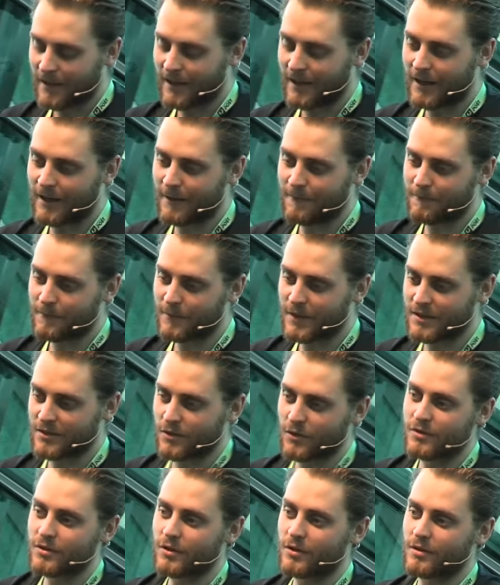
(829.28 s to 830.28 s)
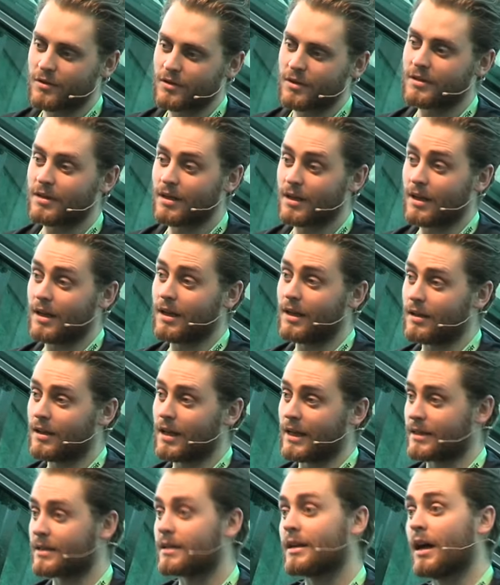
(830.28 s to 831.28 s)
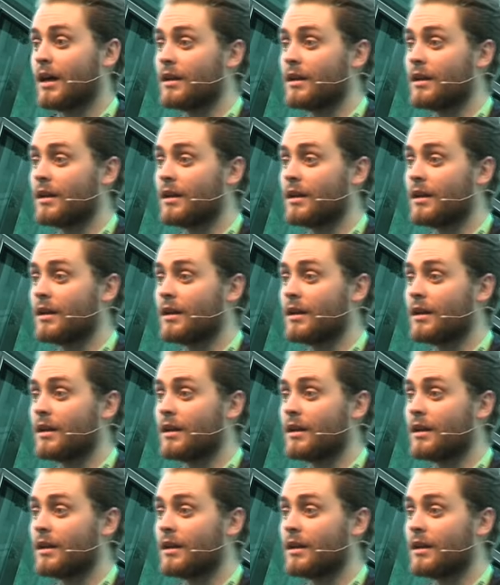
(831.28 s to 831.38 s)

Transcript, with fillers: Um, there's also like